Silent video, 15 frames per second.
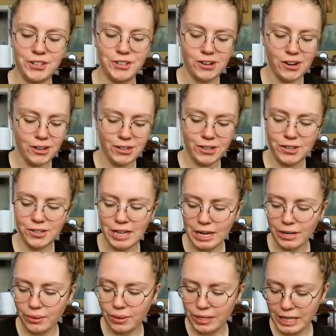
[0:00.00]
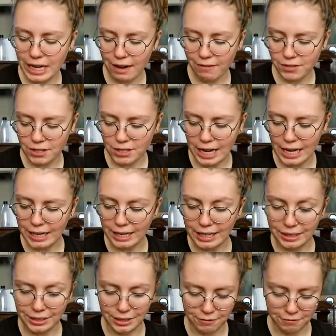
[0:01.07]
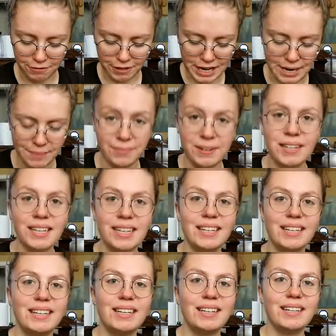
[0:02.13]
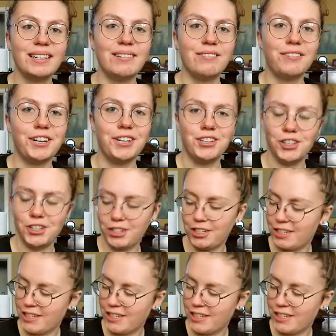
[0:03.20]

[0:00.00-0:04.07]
starters, I'm going to have to take it out of the frame, which